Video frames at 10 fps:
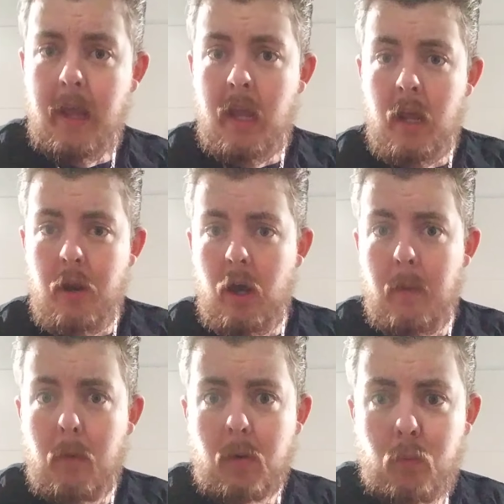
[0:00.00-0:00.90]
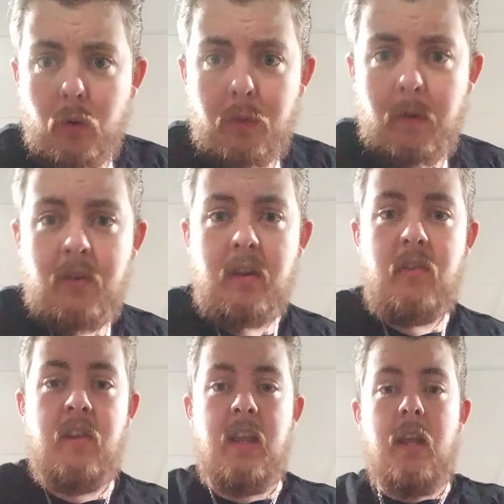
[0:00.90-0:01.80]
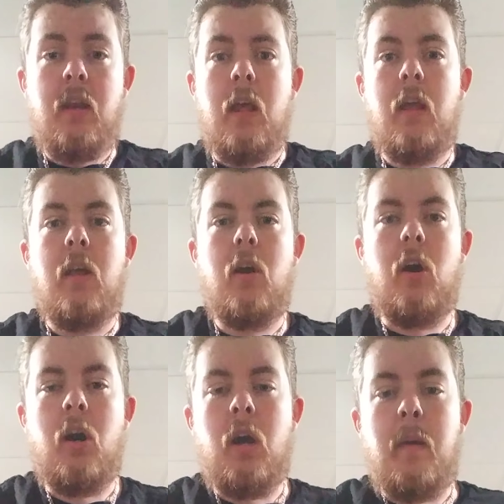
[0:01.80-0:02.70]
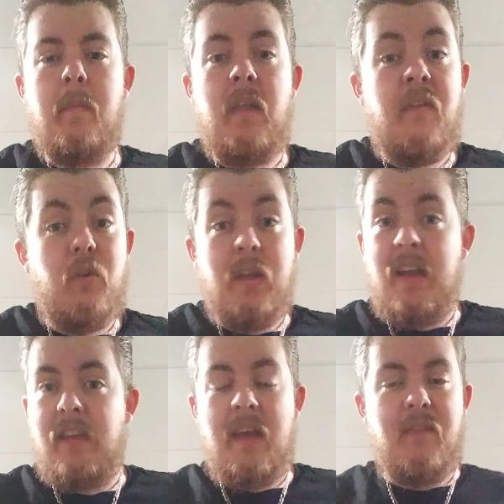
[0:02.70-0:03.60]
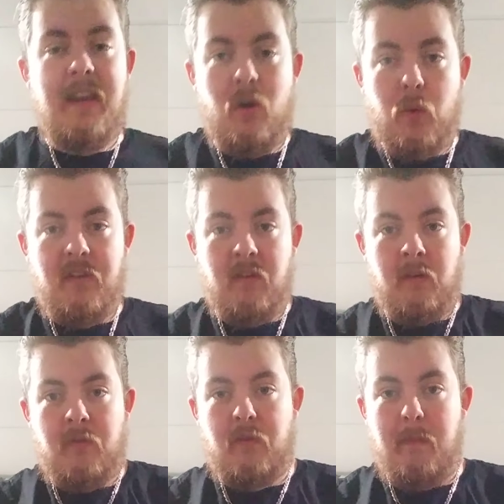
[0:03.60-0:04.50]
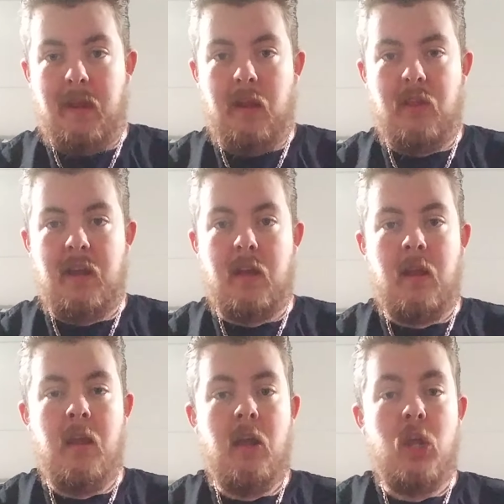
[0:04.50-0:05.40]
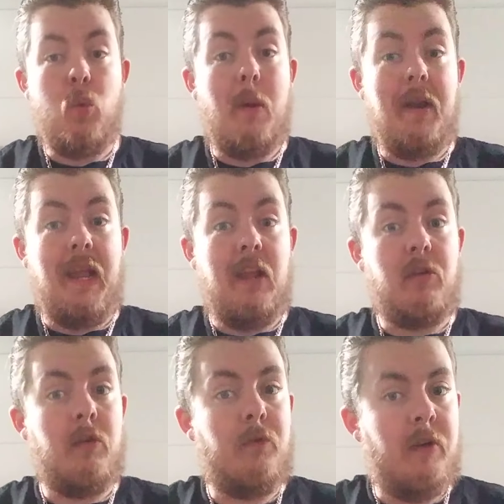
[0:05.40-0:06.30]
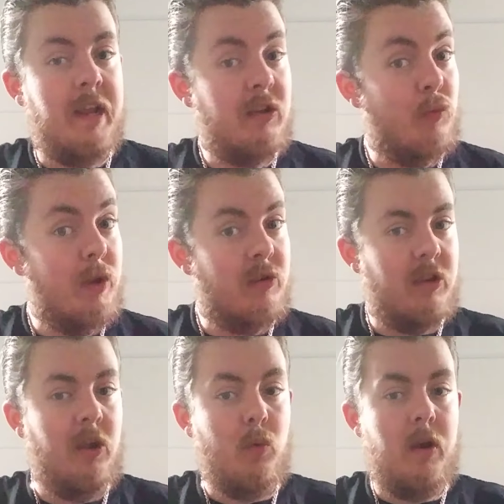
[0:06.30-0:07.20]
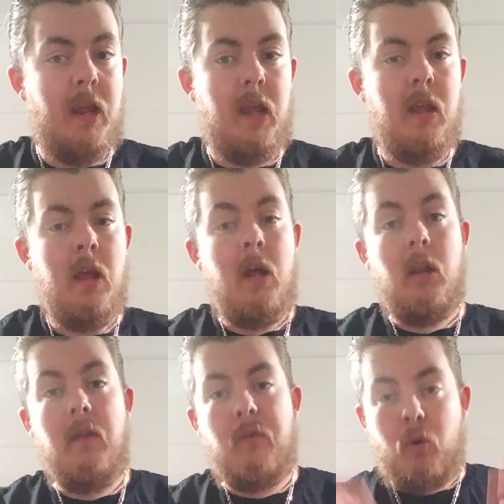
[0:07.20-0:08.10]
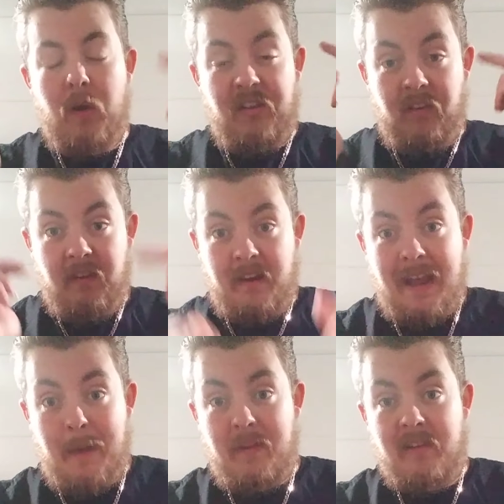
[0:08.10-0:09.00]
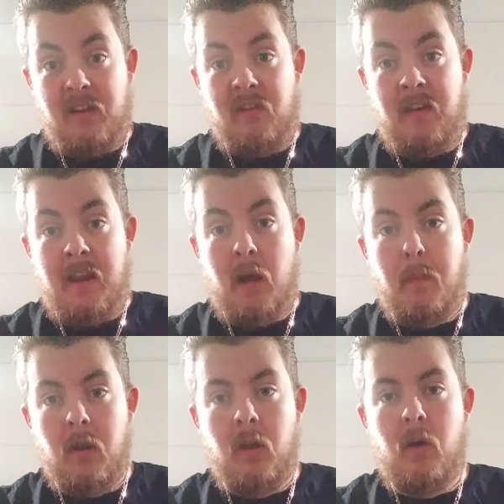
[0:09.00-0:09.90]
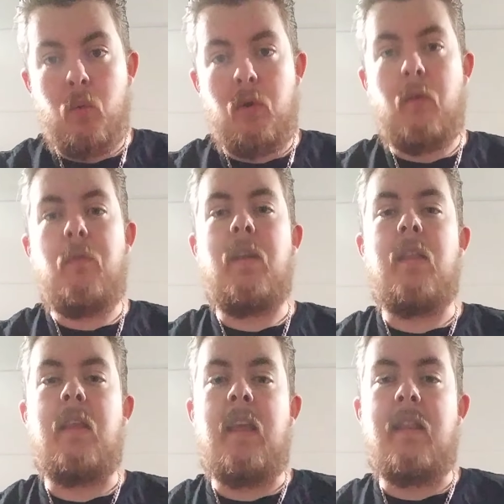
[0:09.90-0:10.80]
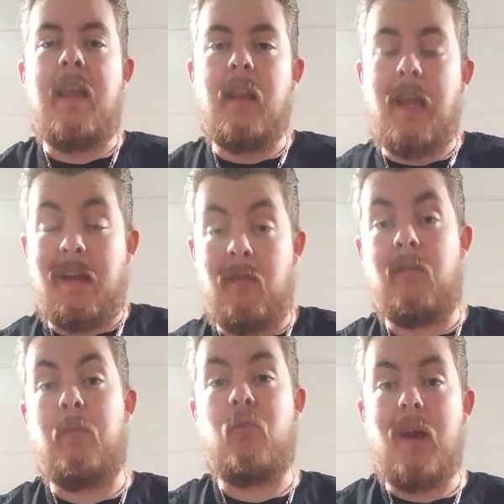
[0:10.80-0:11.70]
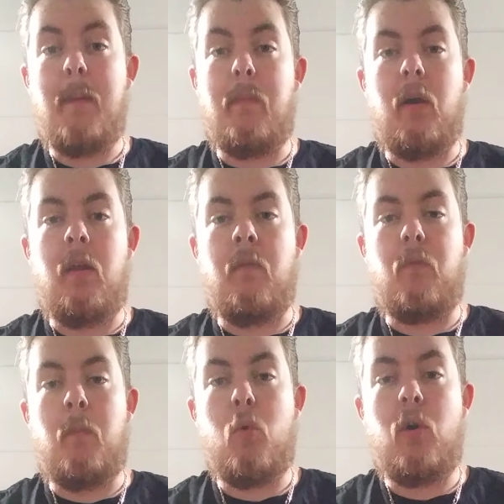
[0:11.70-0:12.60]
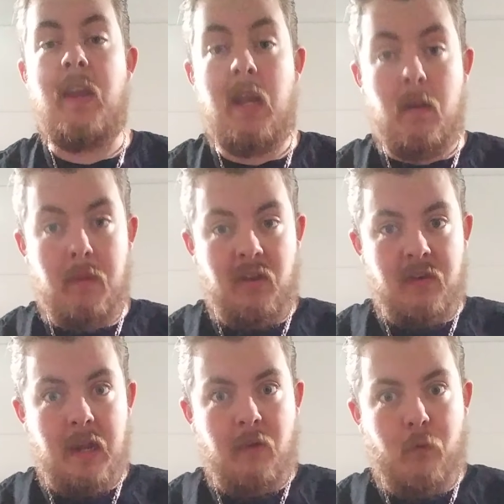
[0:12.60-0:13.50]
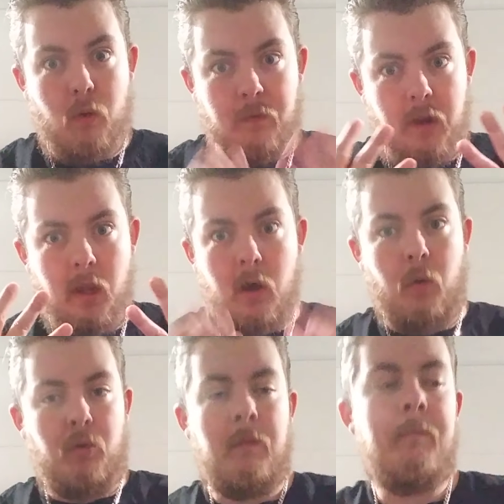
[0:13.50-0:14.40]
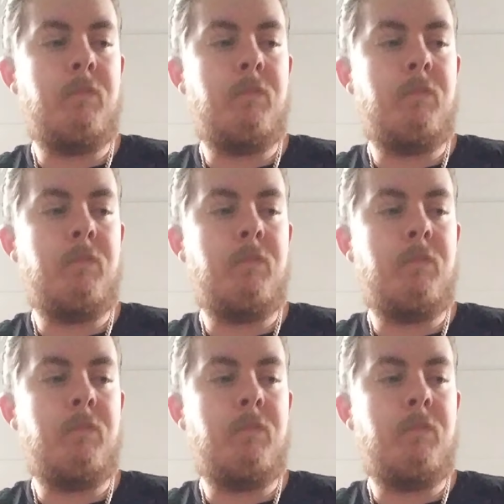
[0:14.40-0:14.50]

and uh, Mark 316. Um, if you guys have any questions for me that you want me to answer for next week's Q&A, leave your questions in the comment section down below. And don't forget to hit that like and subscribe button for more Dan the Beast 94 videos.